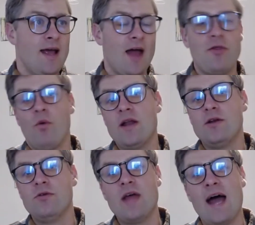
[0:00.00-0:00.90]
and the way to
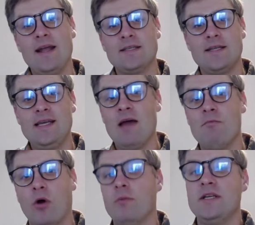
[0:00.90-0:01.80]
do that is to get
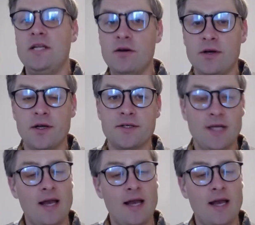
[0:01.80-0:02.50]
more materials.